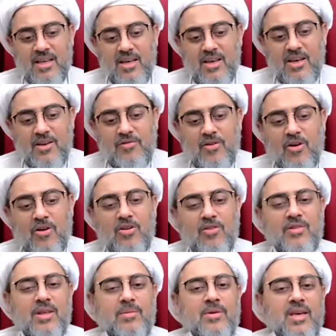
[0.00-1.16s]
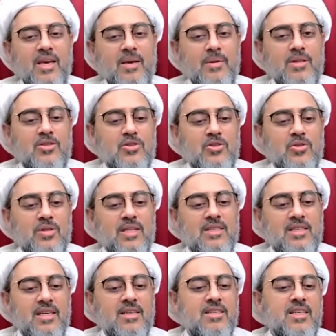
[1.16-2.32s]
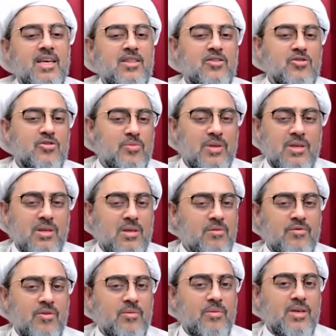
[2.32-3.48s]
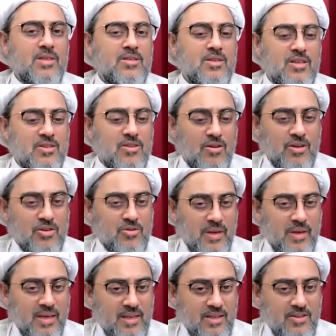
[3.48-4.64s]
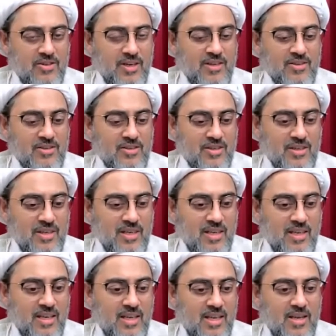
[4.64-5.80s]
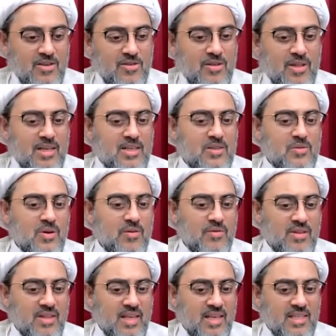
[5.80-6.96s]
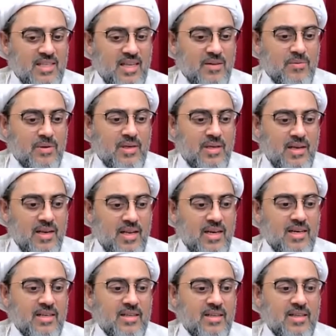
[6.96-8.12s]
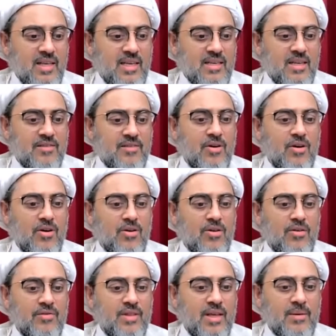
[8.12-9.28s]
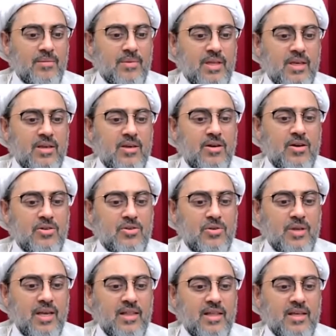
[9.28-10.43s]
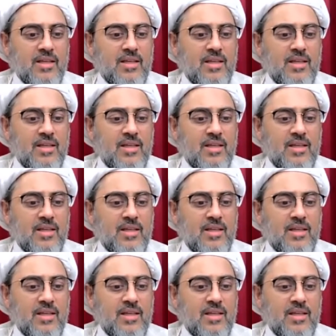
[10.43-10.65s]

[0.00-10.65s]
if all of them came and stood and said death to me, for me, it's not going to make any change. So that is one of the things that we learn, that if all of them, they got together